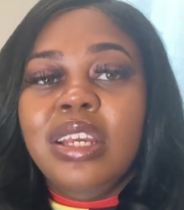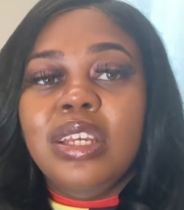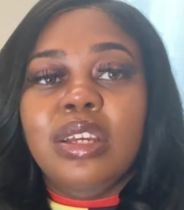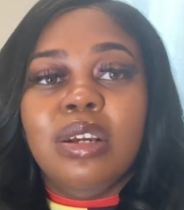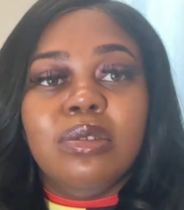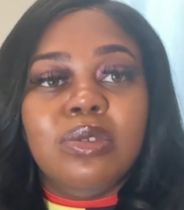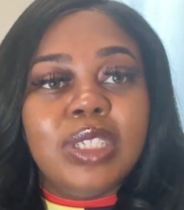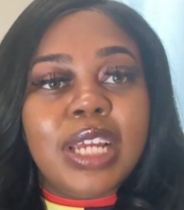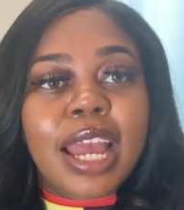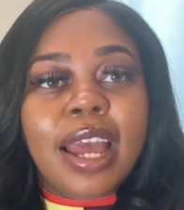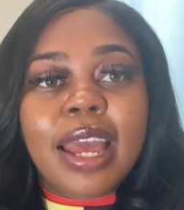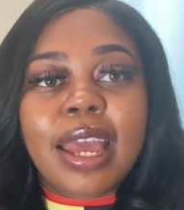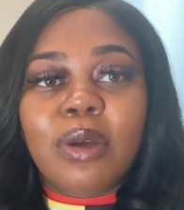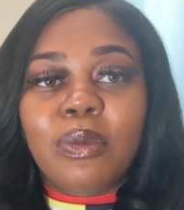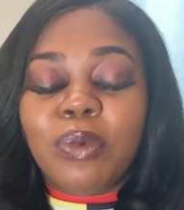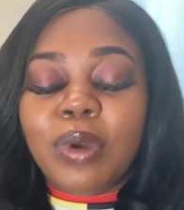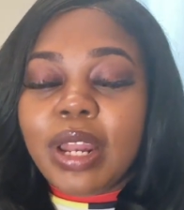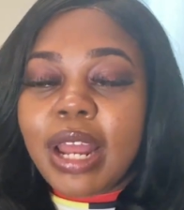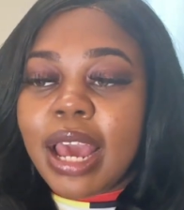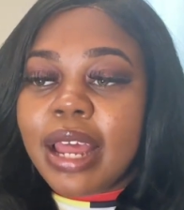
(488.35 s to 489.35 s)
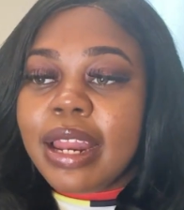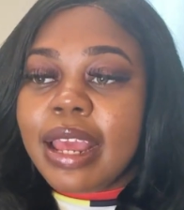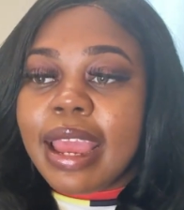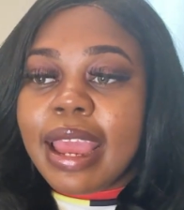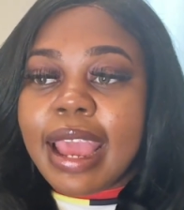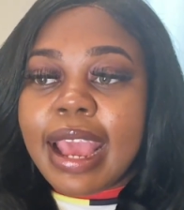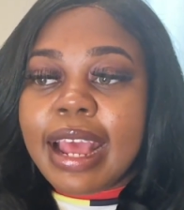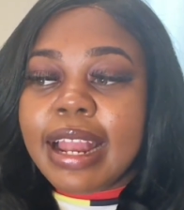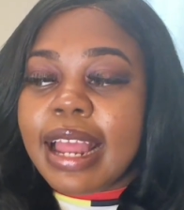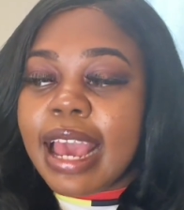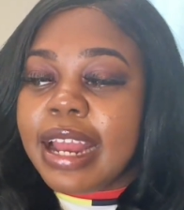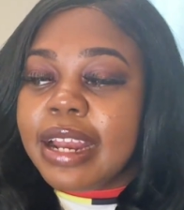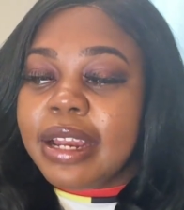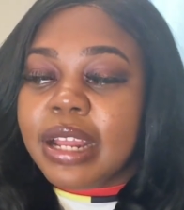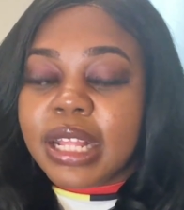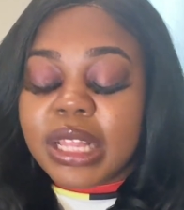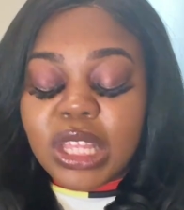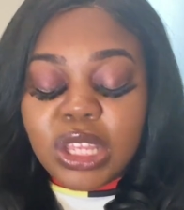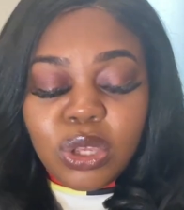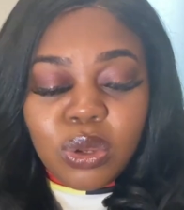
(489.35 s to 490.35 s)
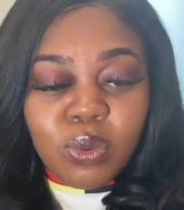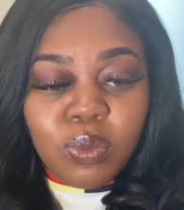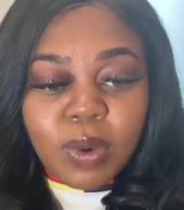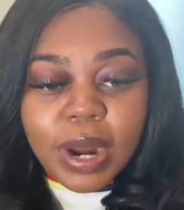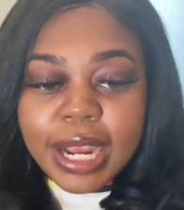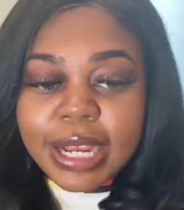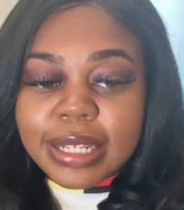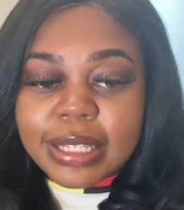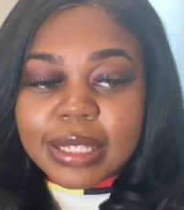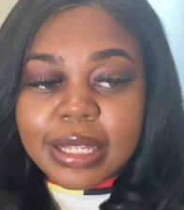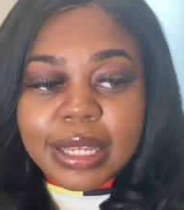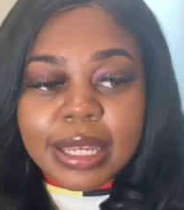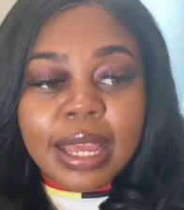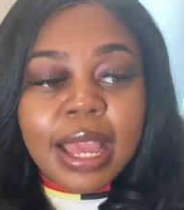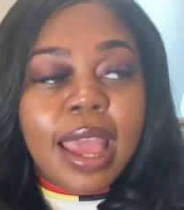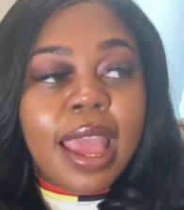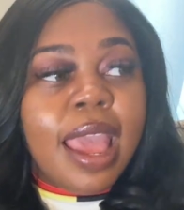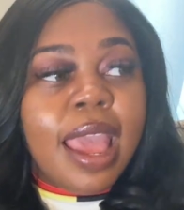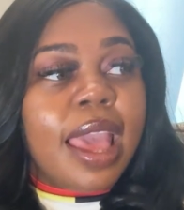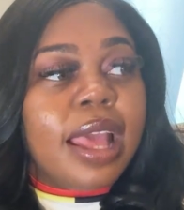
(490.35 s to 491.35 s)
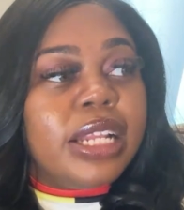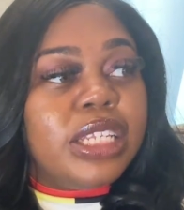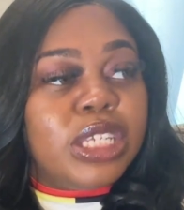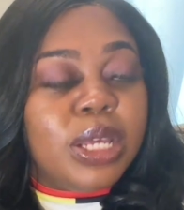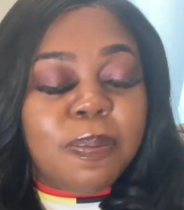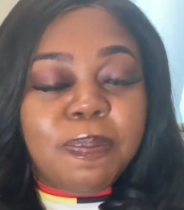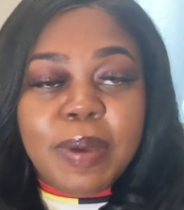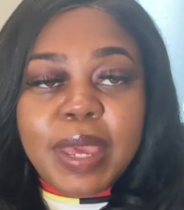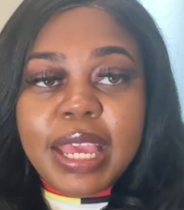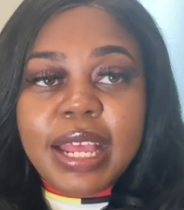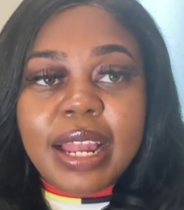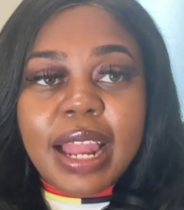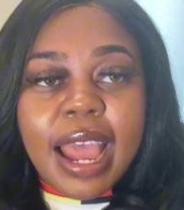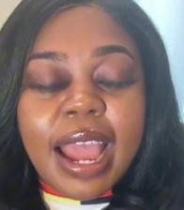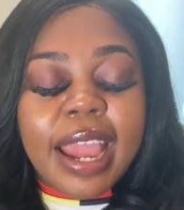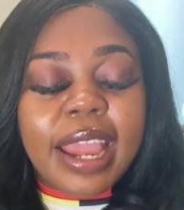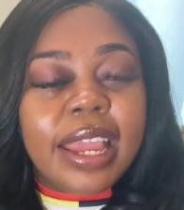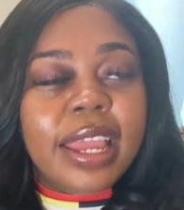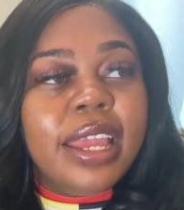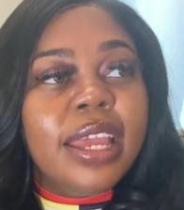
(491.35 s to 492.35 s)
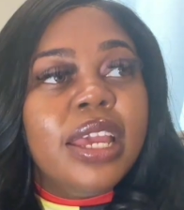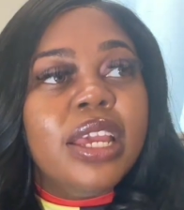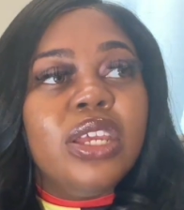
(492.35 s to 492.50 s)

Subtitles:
your child had went out there and act like nothing you raised it to be like,